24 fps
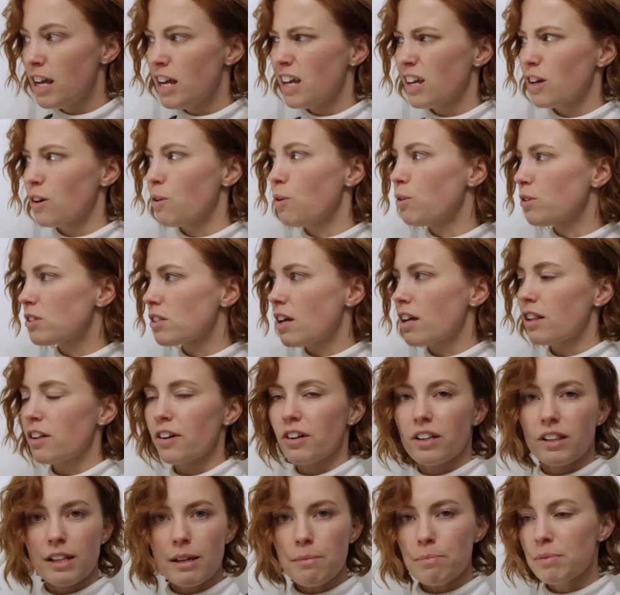It holds all our
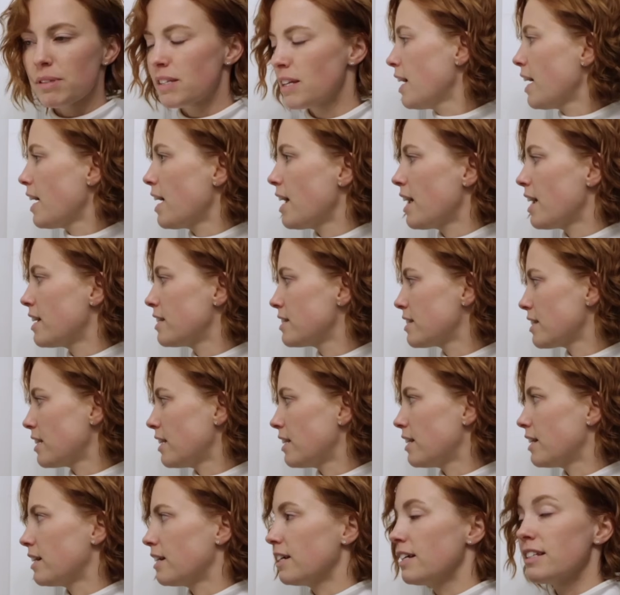clips, and
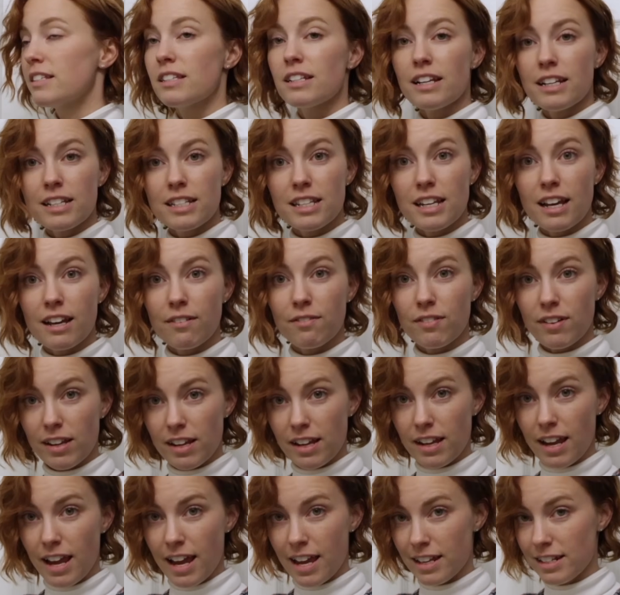it's nice to have a
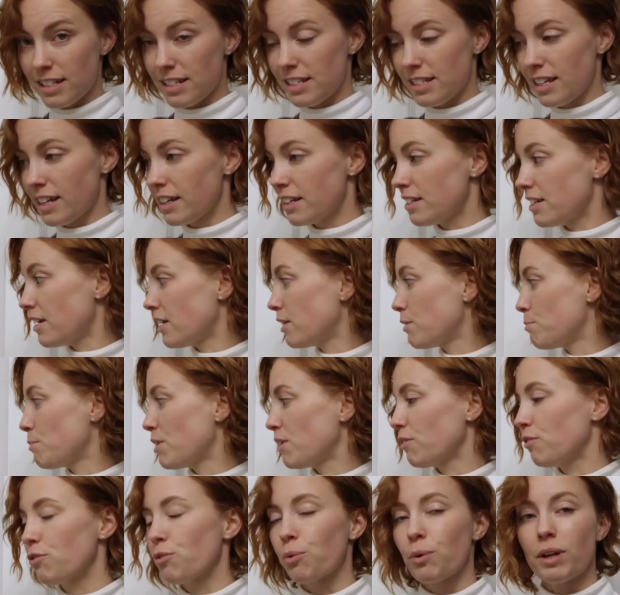handy secondary mirror
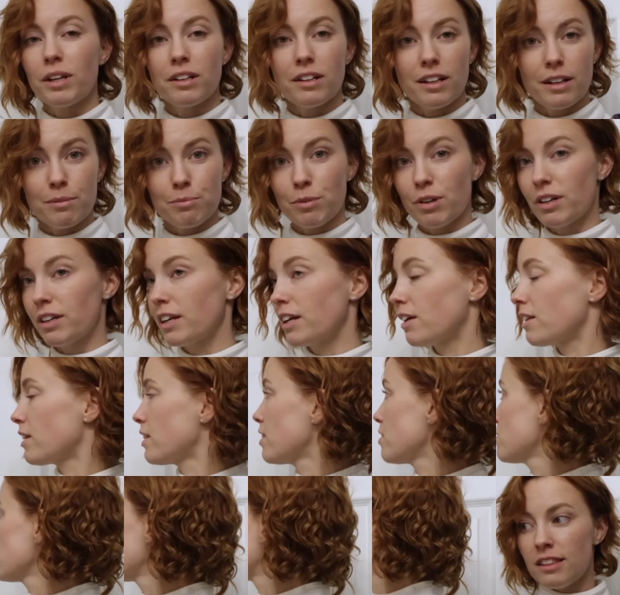for when I'm running out of the house.